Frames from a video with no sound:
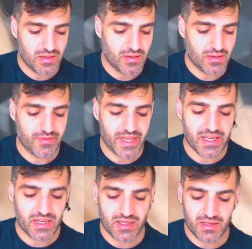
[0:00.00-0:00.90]

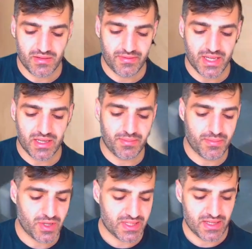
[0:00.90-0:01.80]
Vega
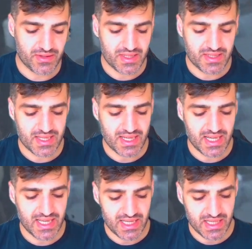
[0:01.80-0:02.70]
brings out this
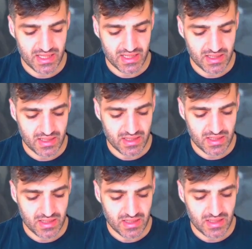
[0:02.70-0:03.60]
guy.
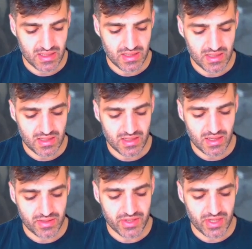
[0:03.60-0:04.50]

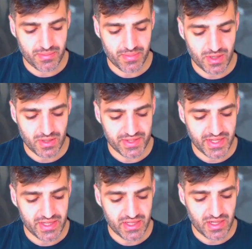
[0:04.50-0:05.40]
I'll dump
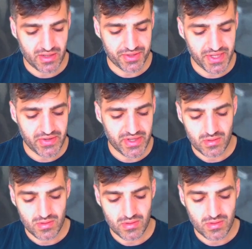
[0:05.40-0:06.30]

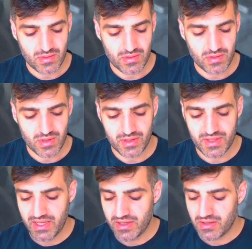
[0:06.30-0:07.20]
Alteran.
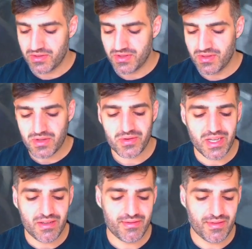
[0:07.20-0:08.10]
Altea goes to the
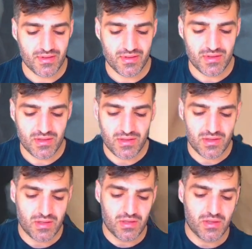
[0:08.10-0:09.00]
grave.
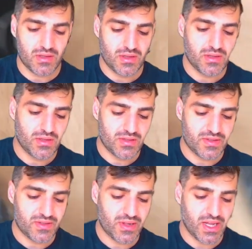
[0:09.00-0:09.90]

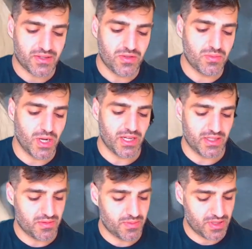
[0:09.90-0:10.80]
Still got 2
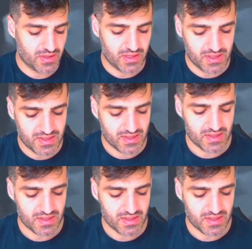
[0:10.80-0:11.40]
bodies, but at least